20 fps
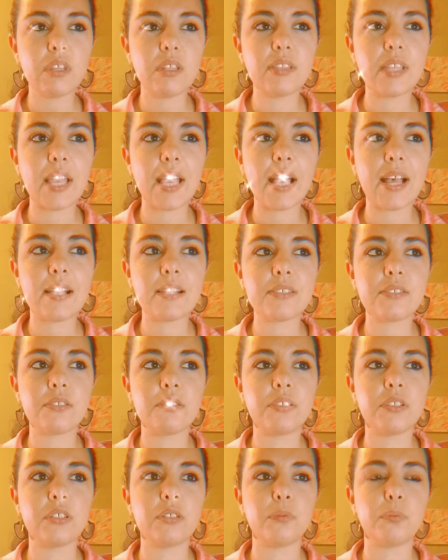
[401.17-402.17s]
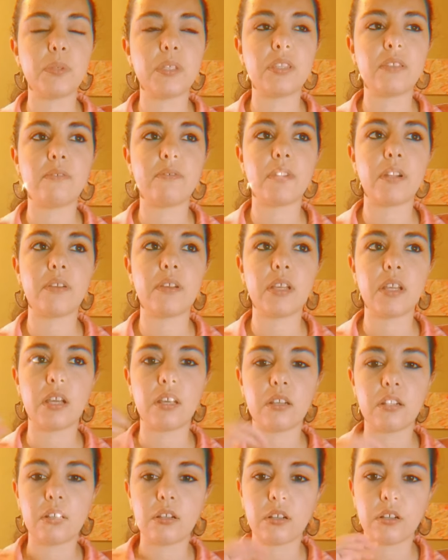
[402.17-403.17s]
that has to deal with a very
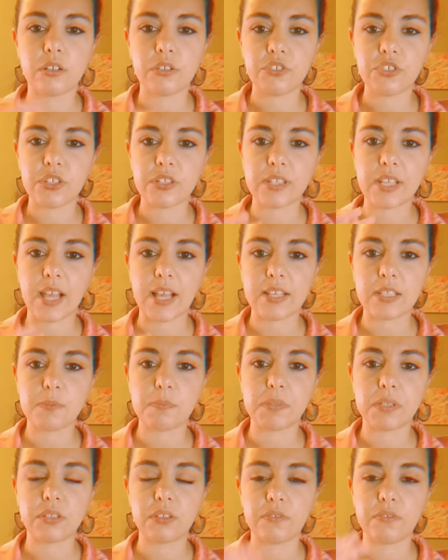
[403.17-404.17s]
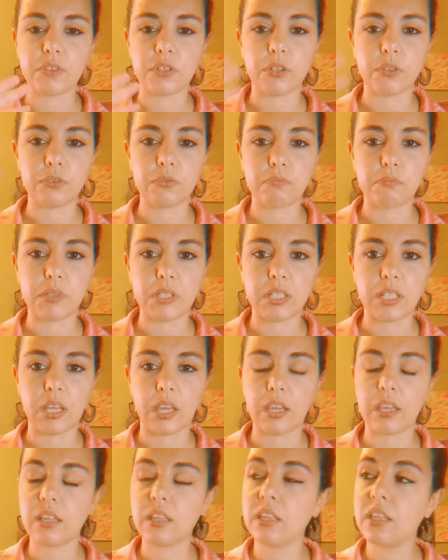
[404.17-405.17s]
unconscious aspect of your own
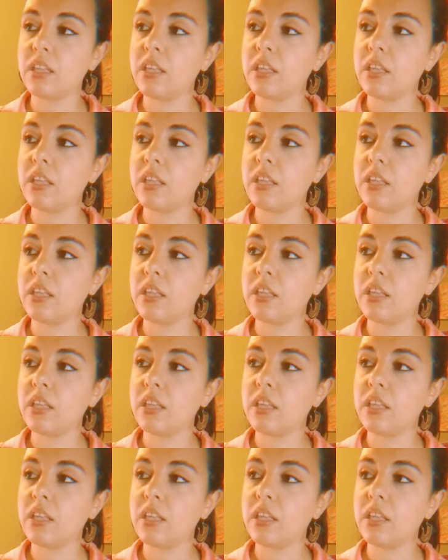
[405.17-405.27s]
being